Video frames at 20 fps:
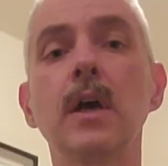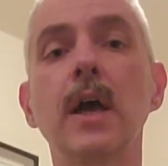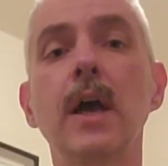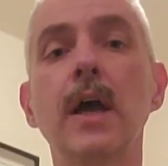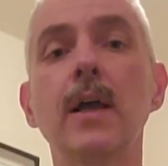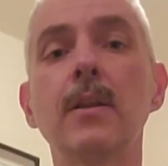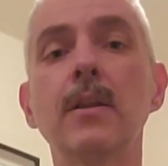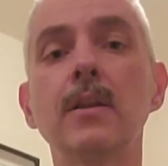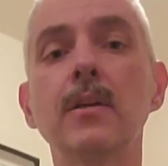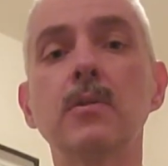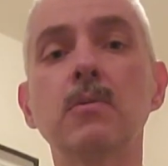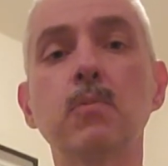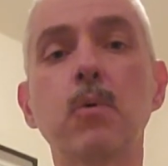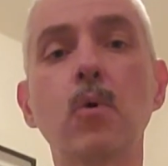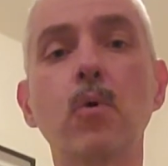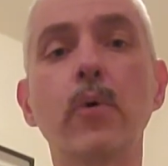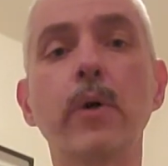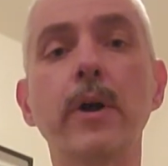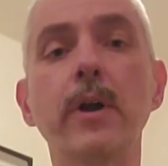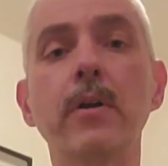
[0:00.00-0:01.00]
at this
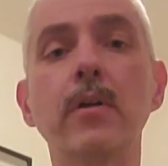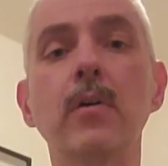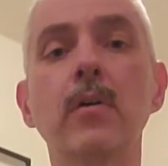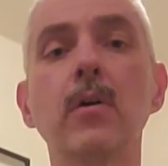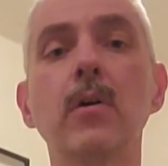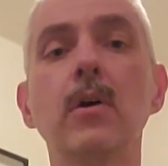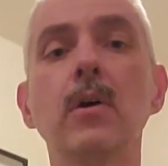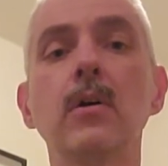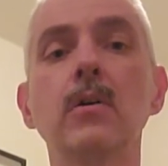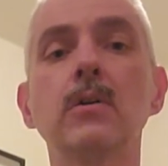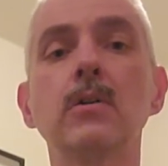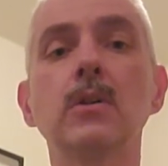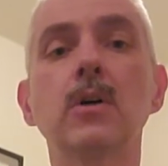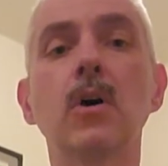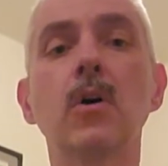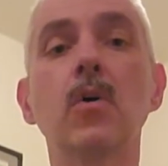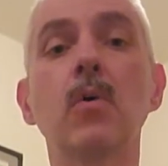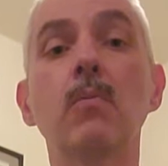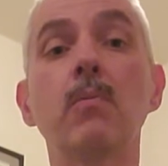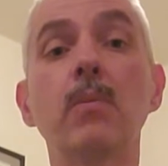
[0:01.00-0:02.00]
point.
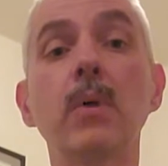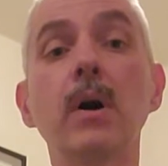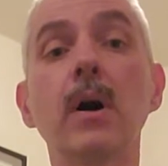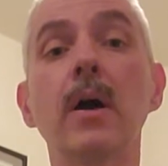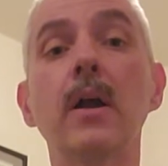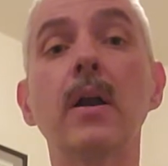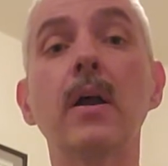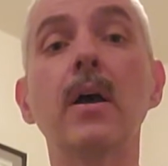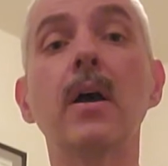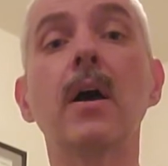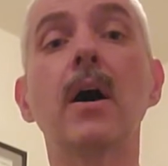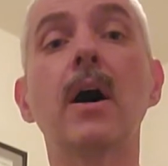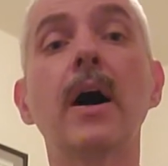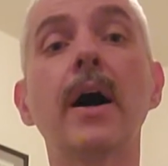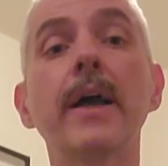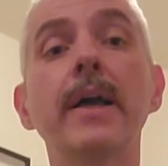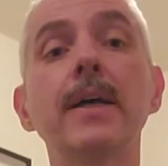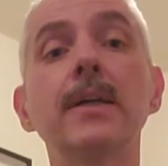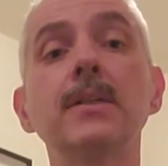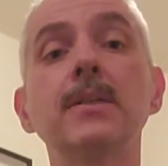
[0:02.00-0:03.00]
So, but I
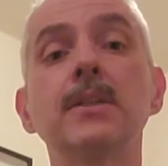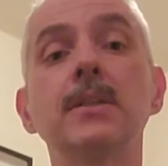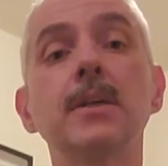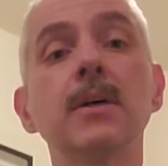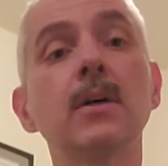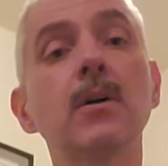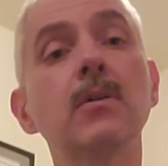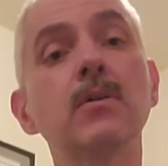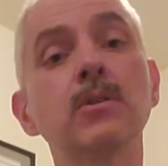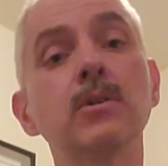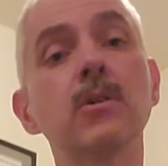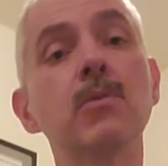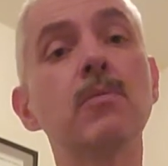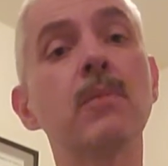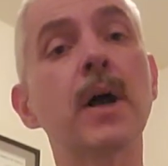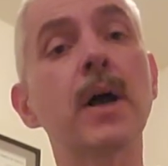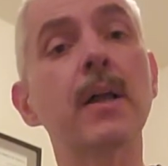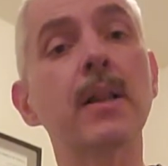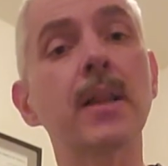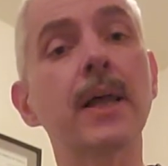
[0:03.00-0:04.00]
can still do
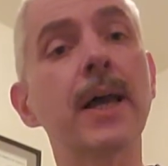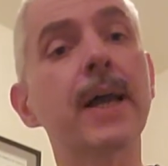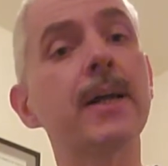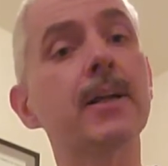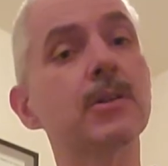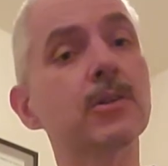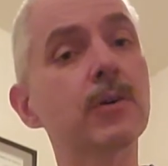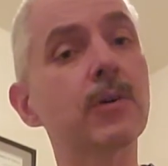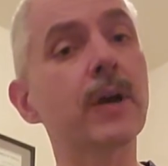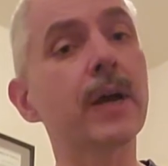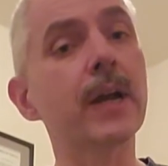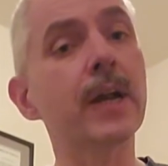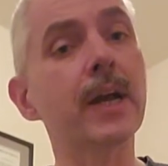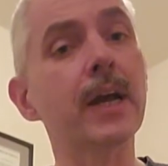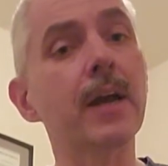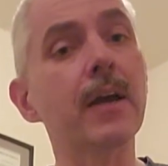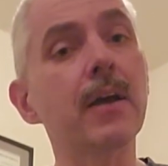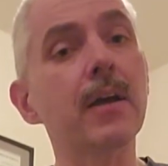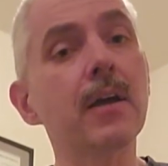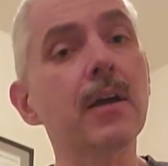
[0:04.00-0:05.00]
my leg training.
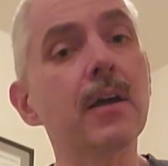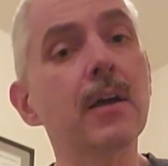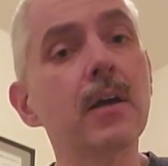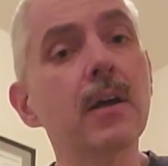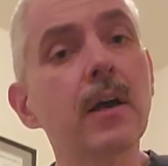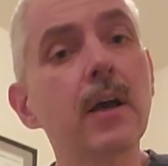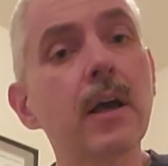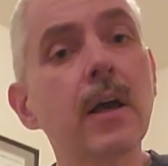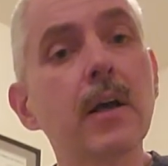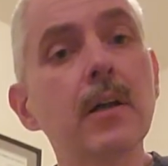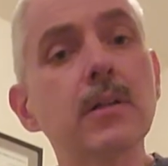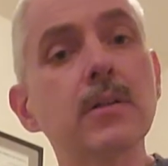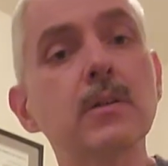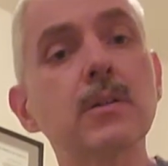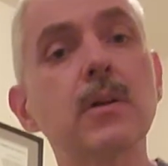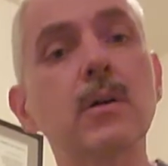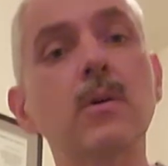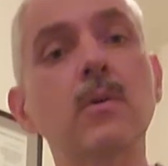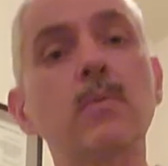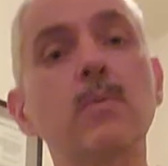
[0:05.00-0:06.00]
And
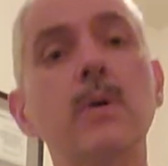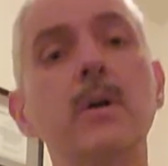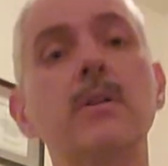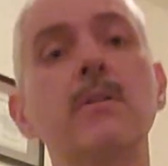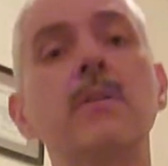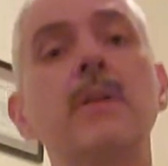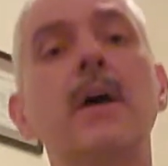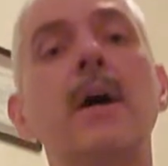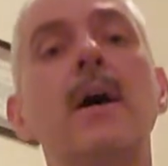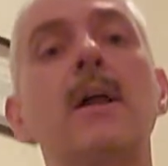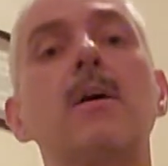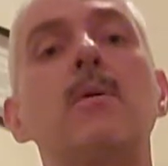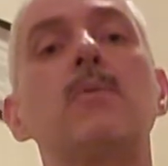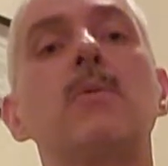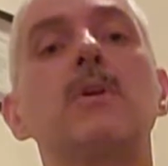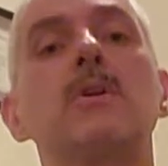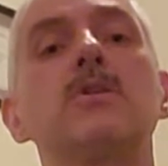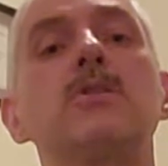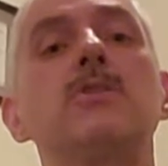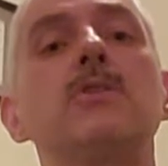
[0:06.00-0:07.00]
so with that, I
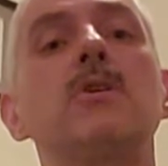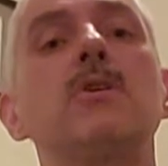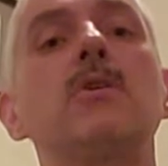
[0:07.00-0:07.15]
want to show